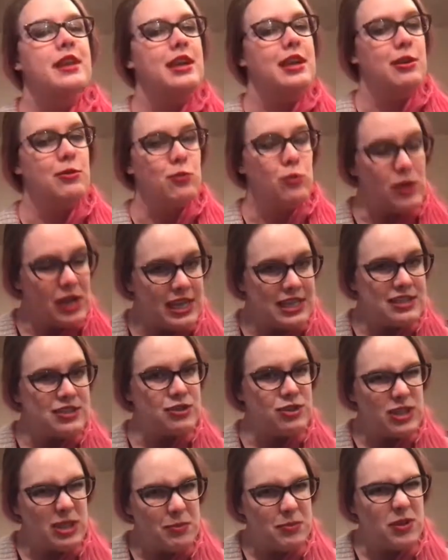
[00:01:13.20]
and whites
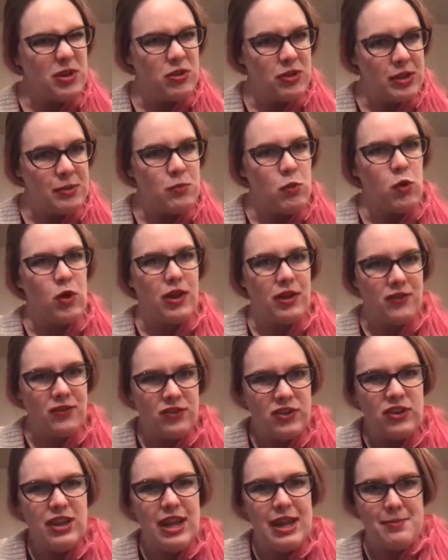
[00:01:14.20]
are typically more of
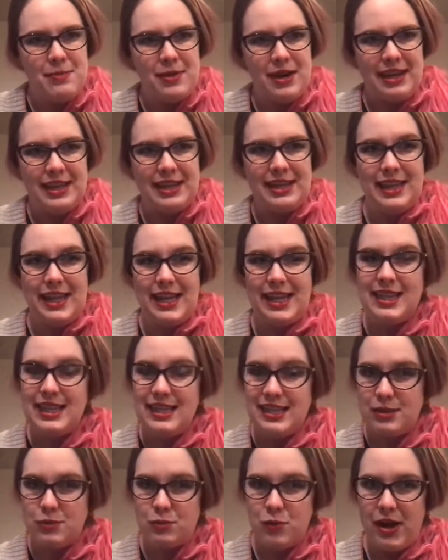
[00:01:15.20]
the light body, like
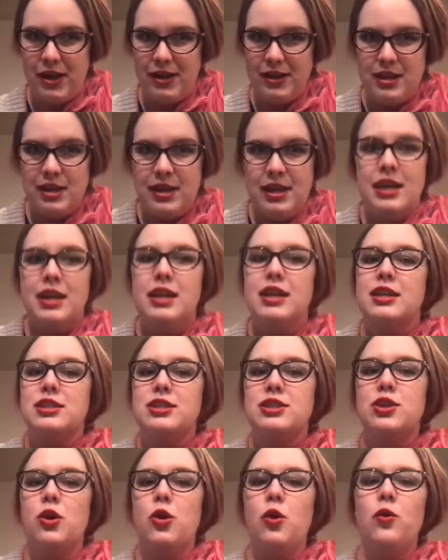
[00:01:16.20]
this one.
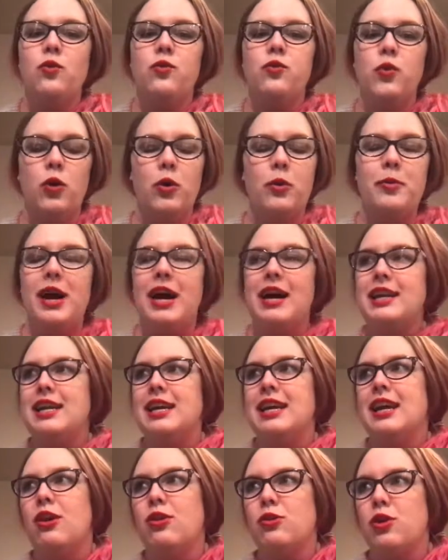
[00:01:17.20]
So, full
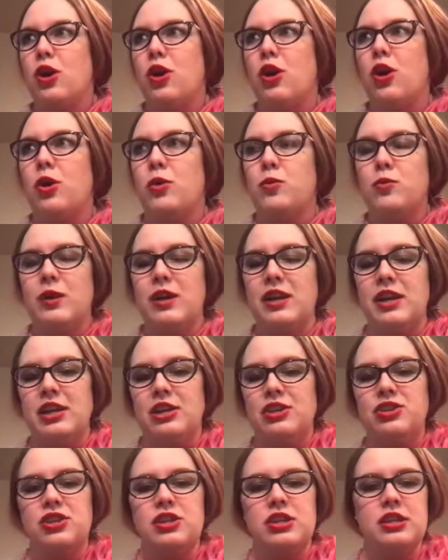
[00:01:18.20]
body alcohol
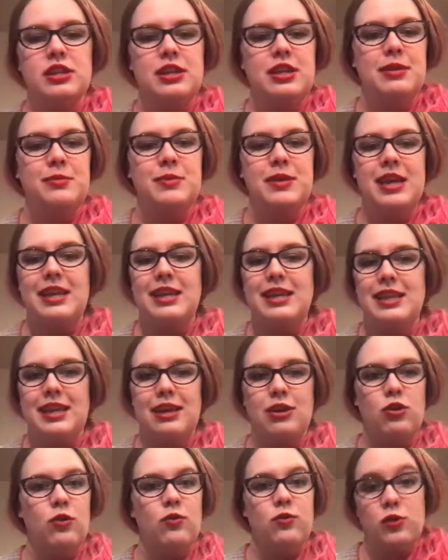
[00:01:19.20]
range can be
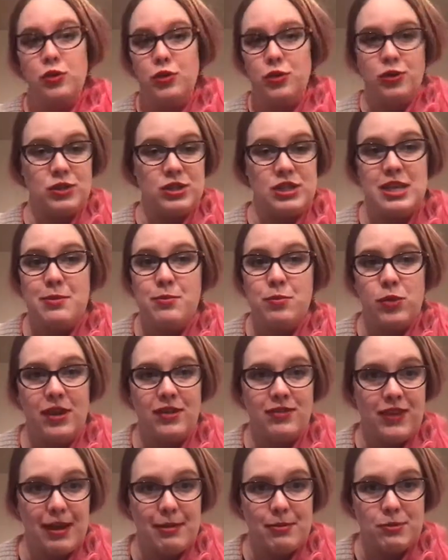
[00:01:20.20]
anything over
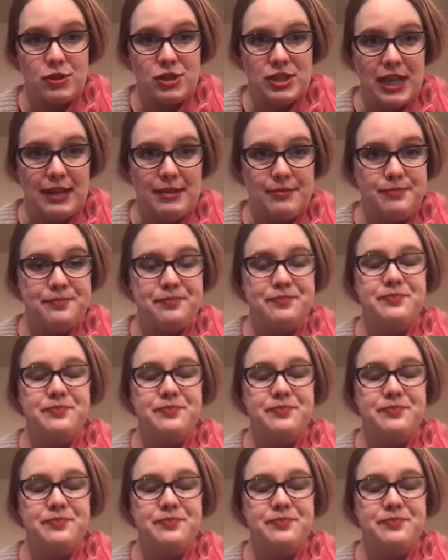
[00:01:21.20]
13.5%.